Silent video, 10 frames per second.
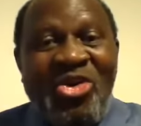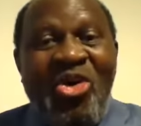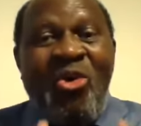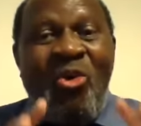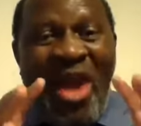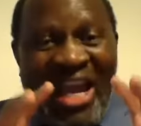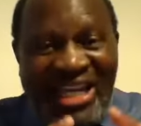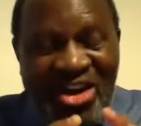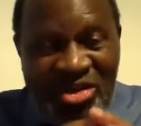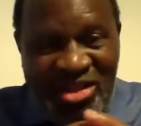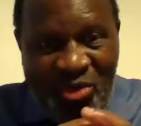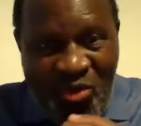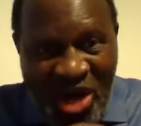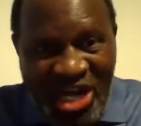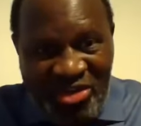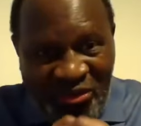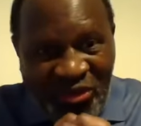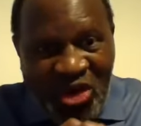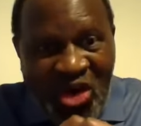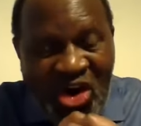So working on the word
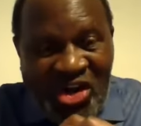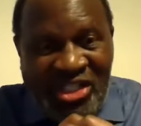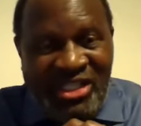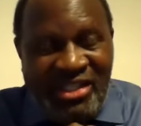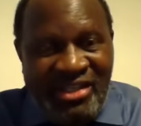of God